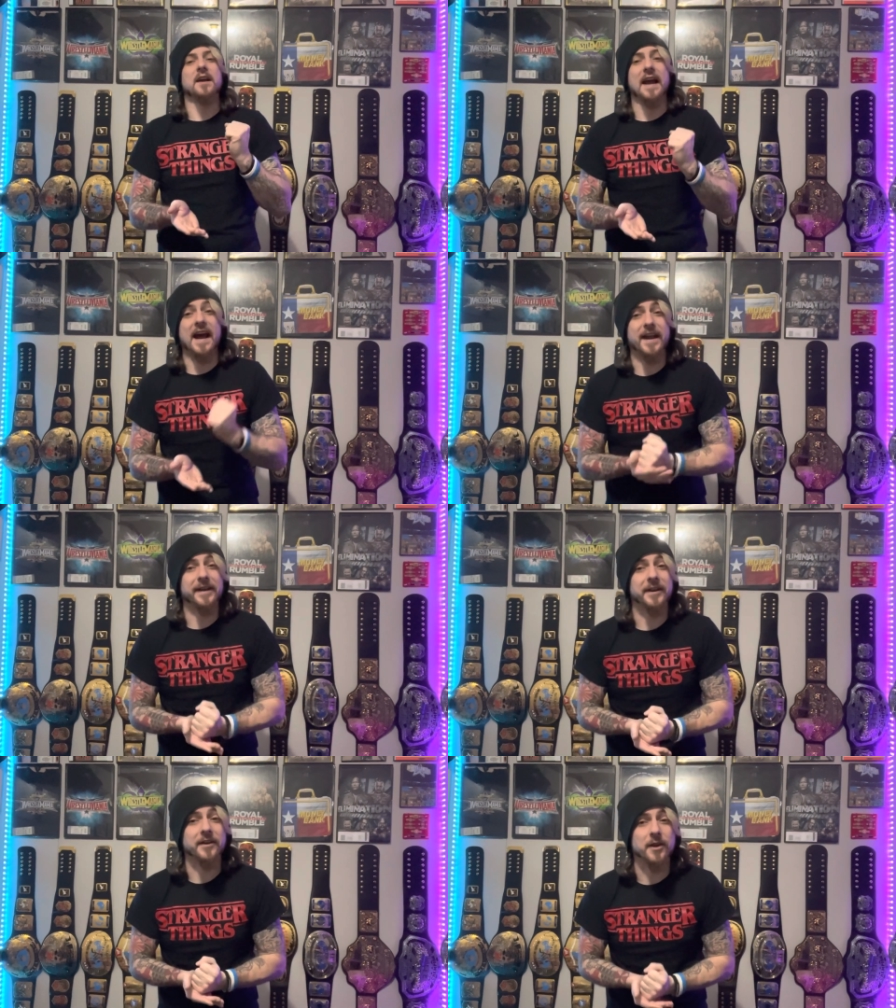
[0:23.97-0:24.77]

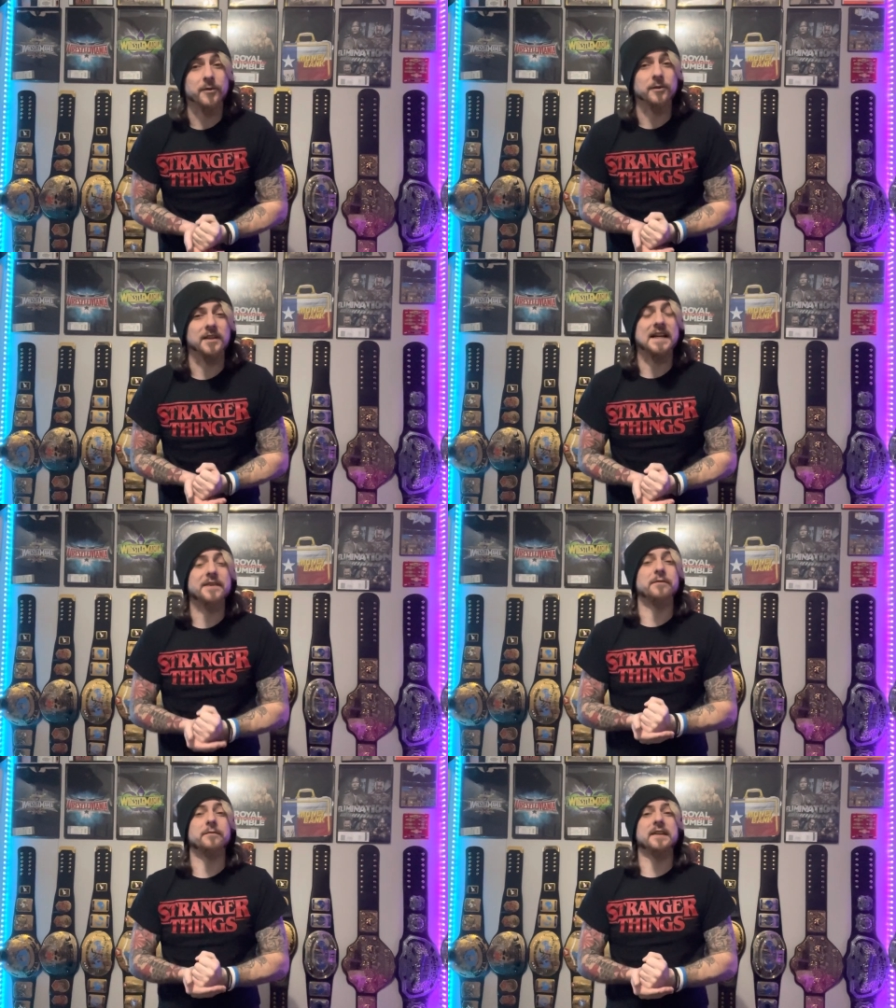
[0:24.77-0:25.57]
adding another
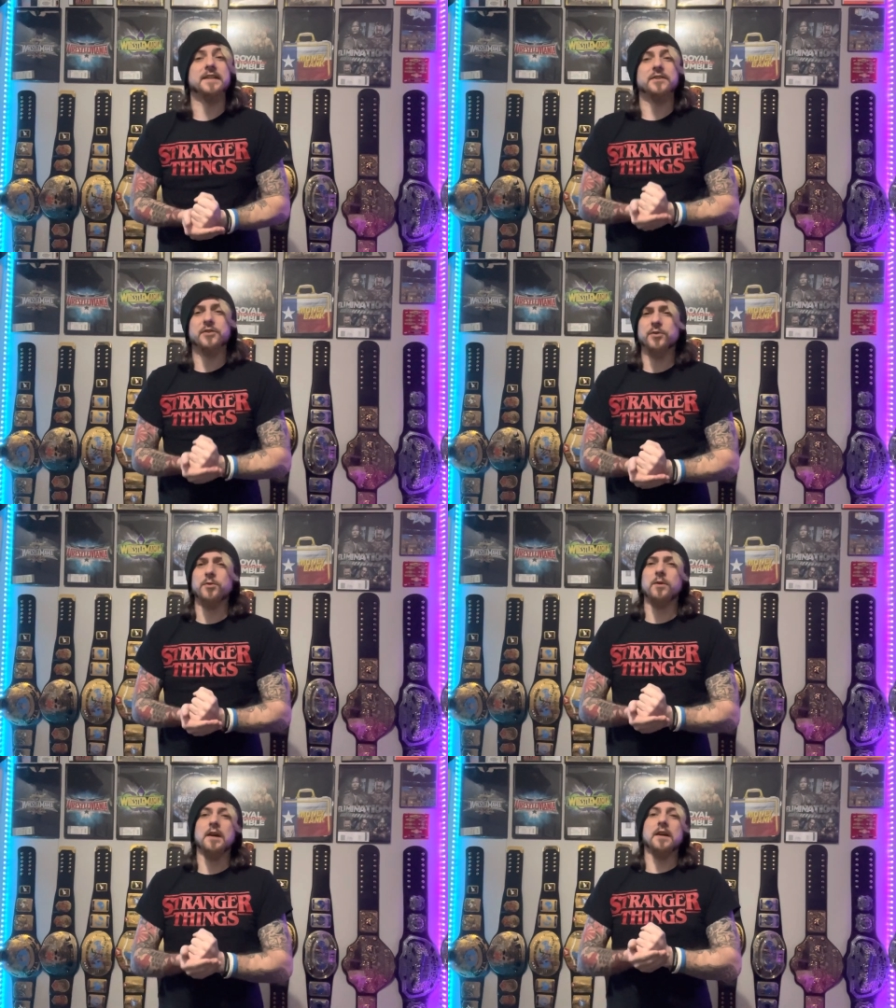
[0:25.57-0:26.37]
live event
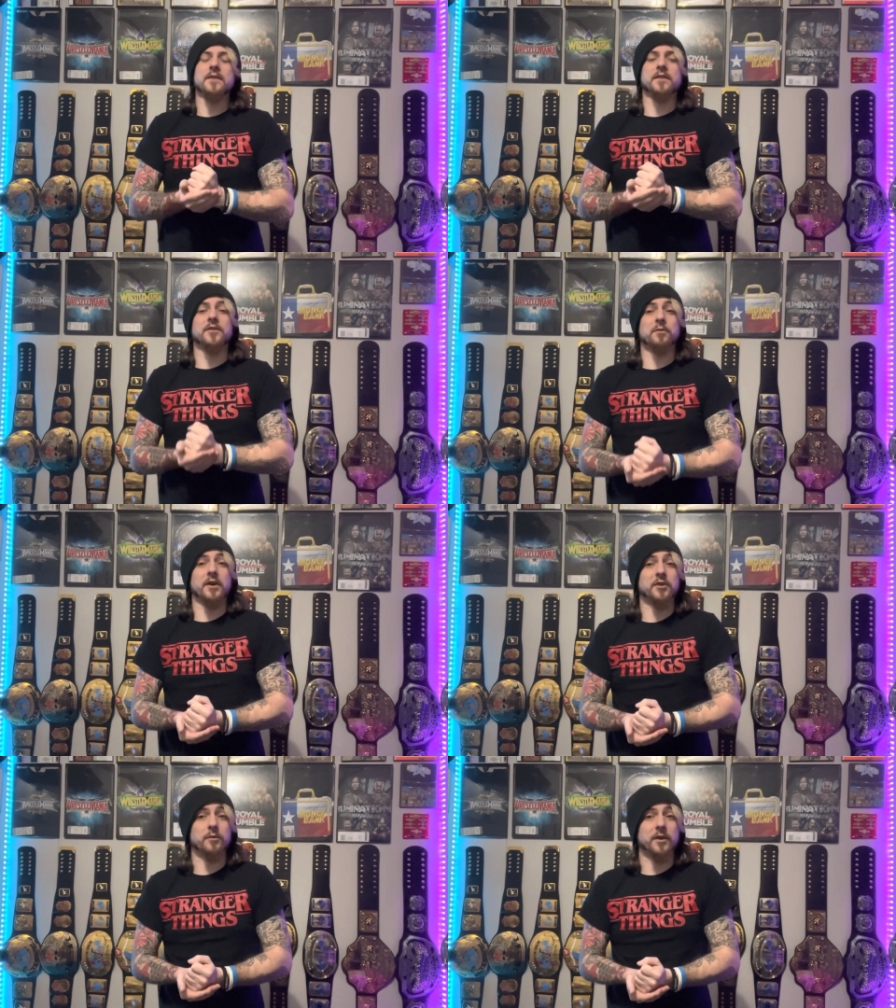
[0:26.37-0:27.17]
to the
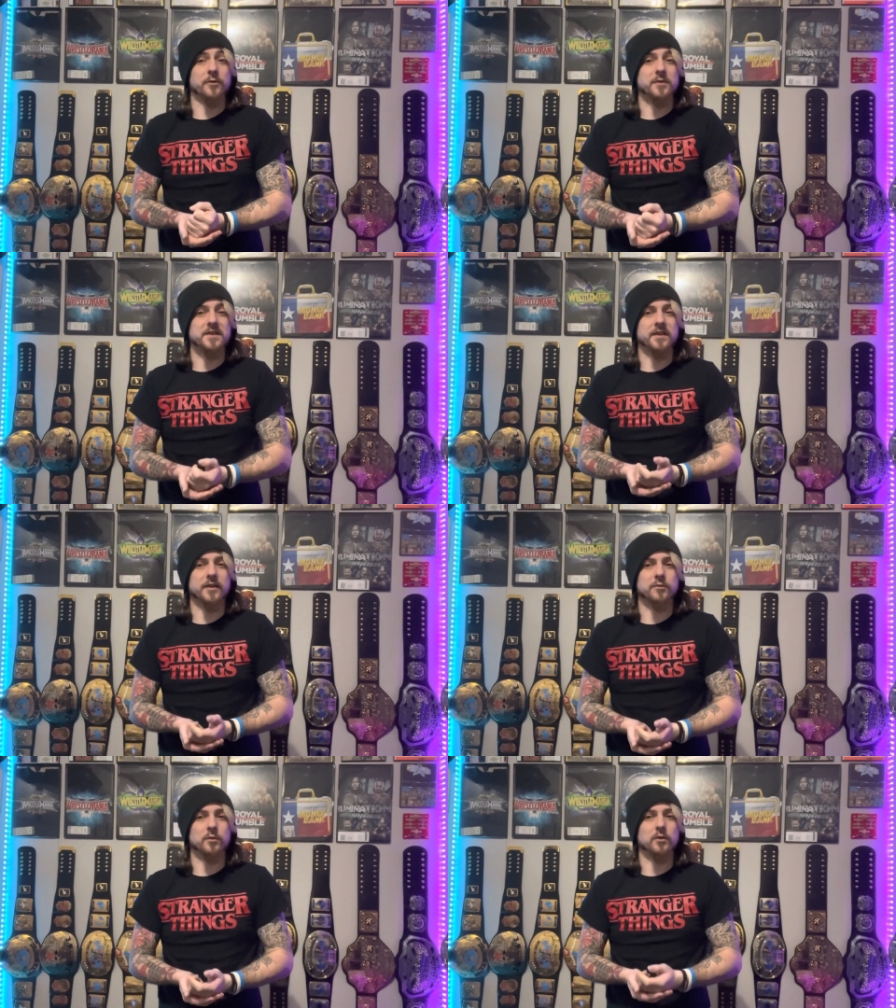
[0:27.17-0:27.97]
2023
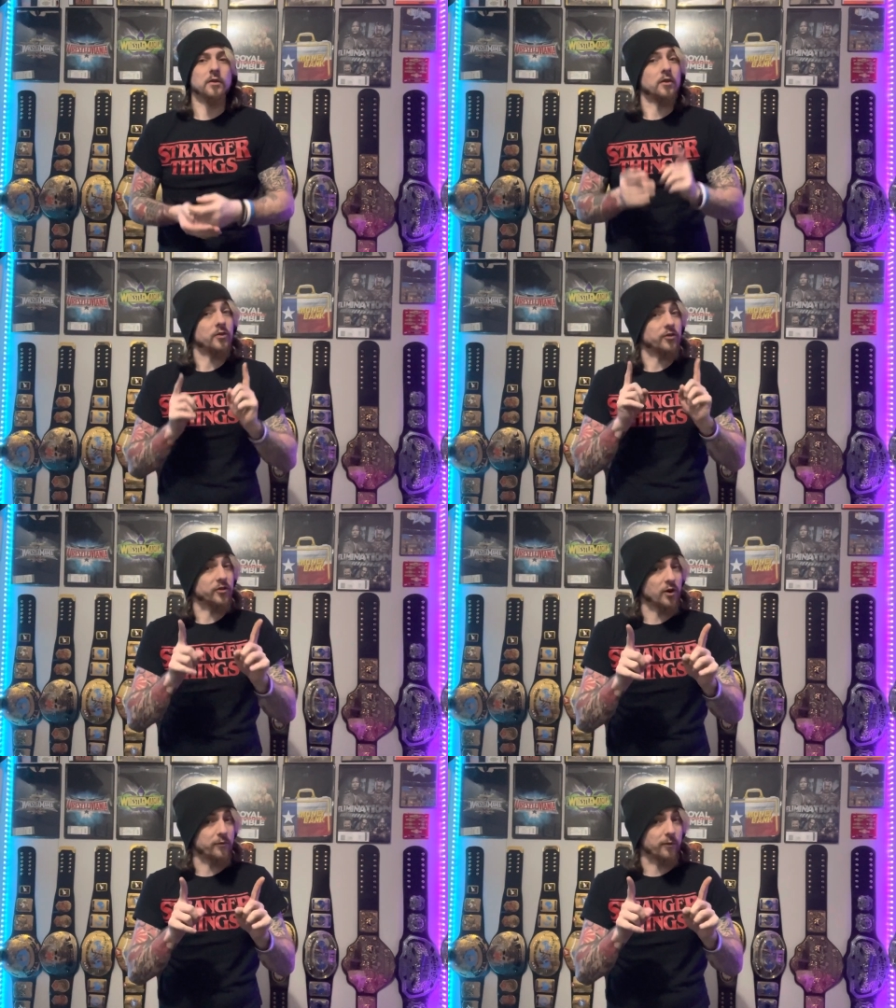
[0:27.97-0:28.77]
schedule
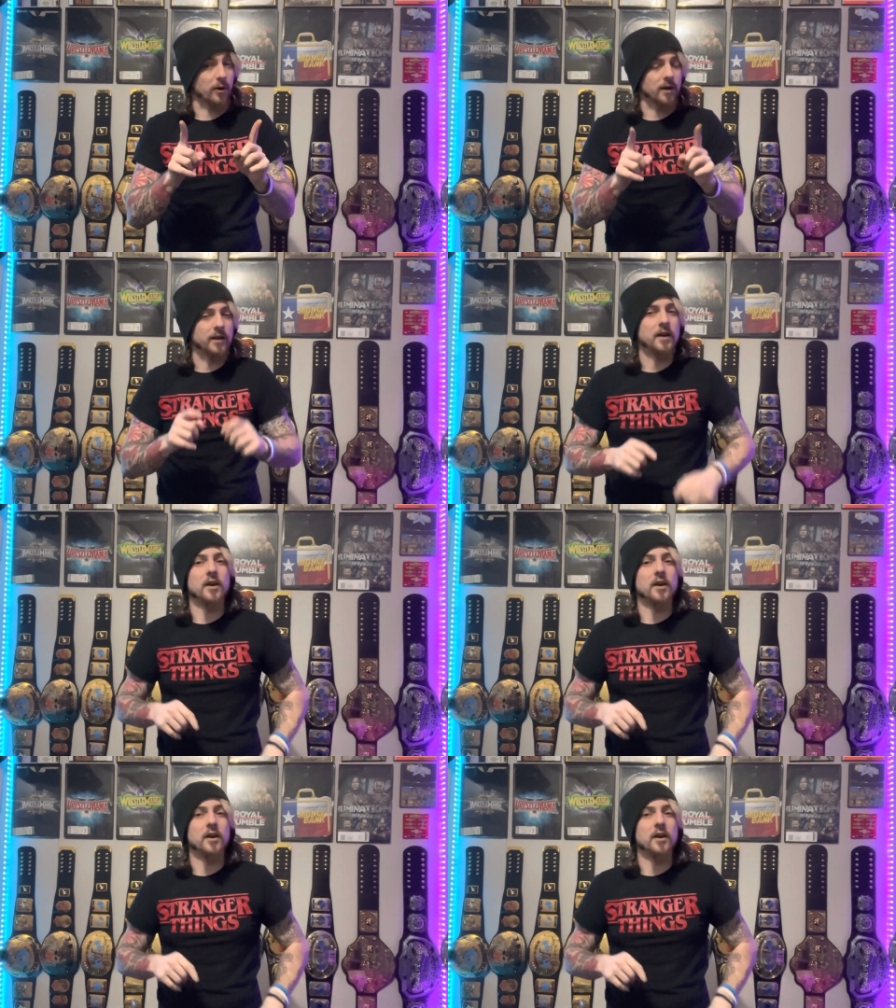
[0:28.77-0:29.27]
so far.